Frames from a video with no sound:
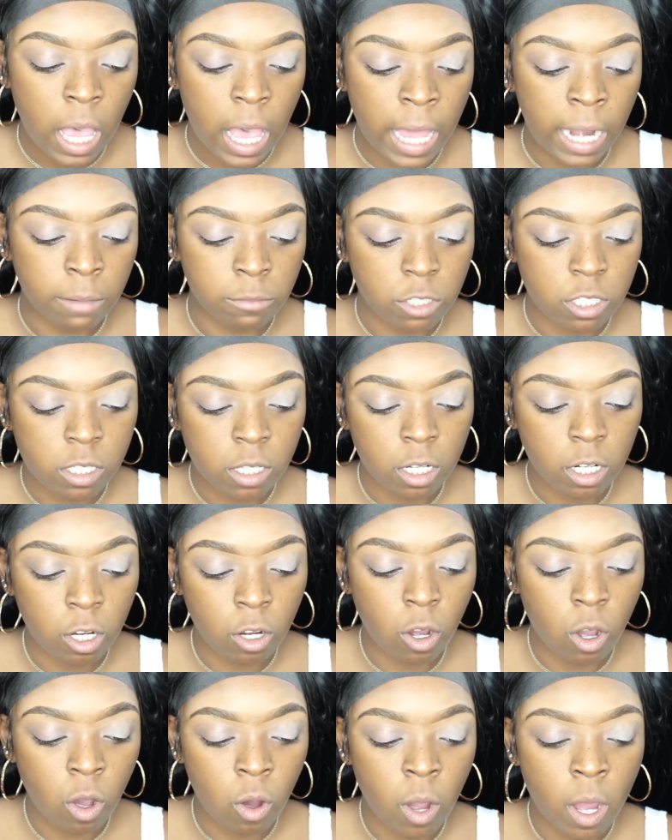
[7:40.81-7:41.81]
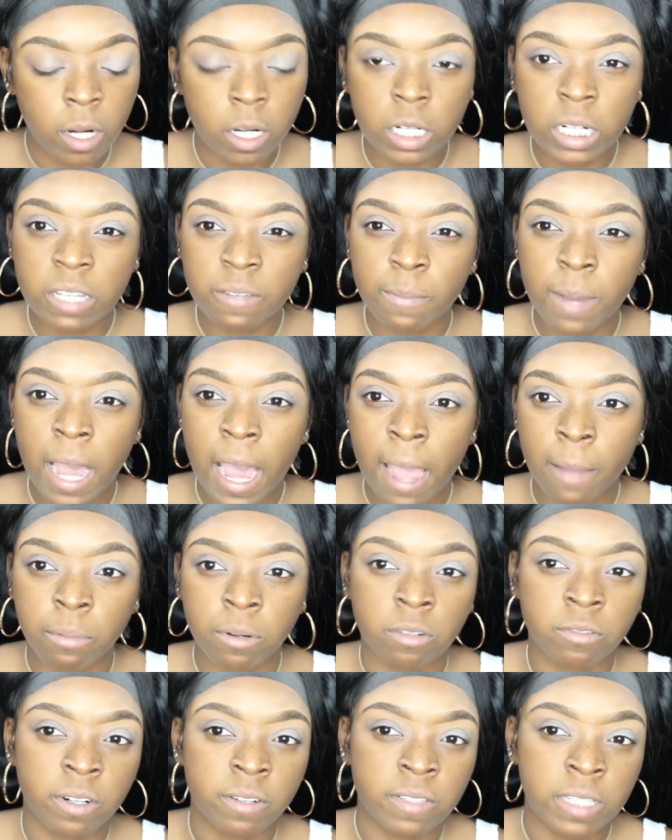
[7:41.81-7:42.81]
and I'm just gonna go underneath my
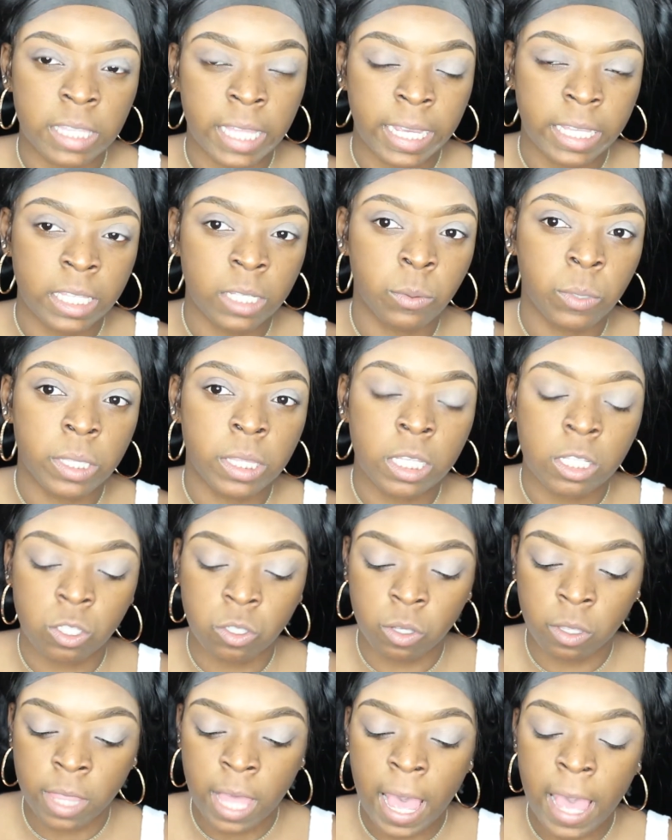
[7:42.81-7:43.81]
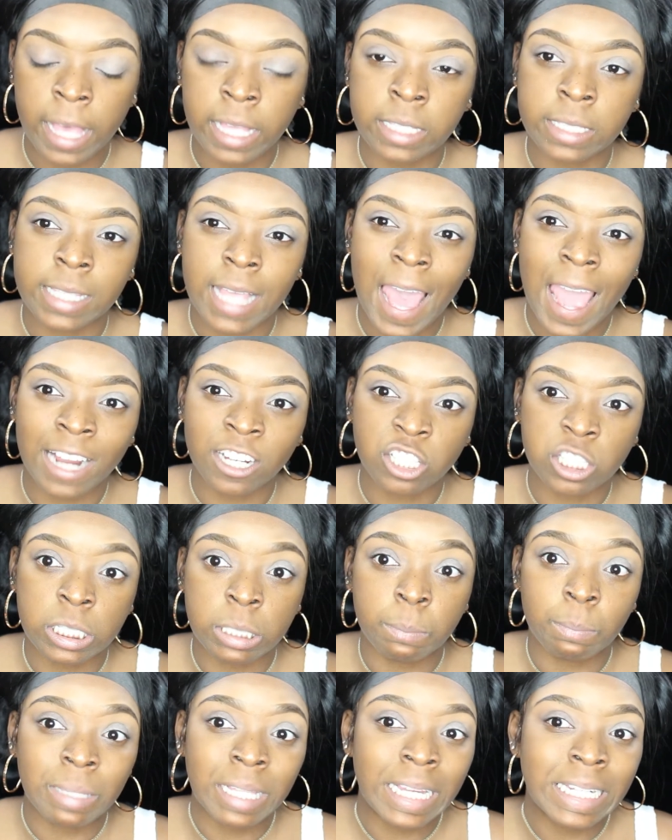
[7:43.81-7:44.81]
eyebrow very lightly with it so that it's
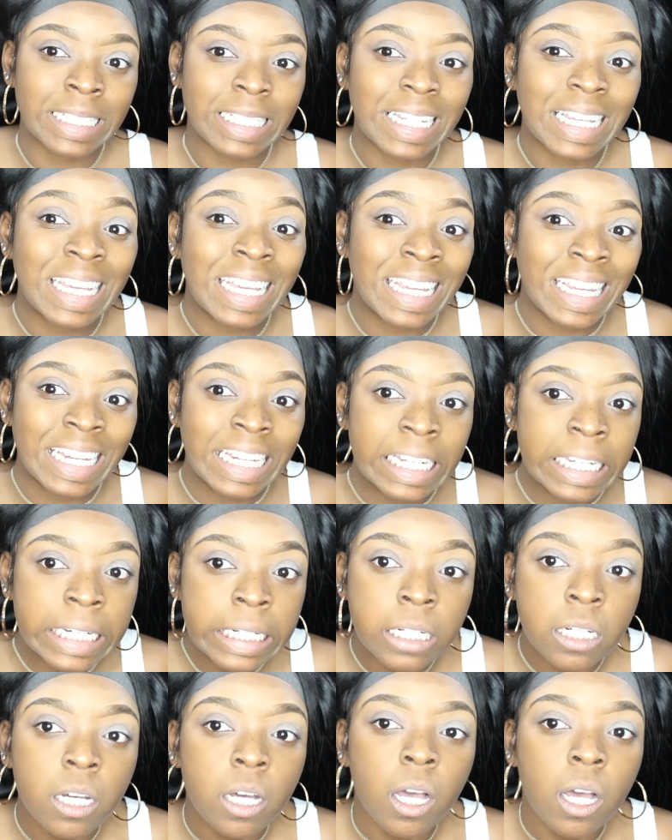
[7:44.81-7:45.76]
actually blend in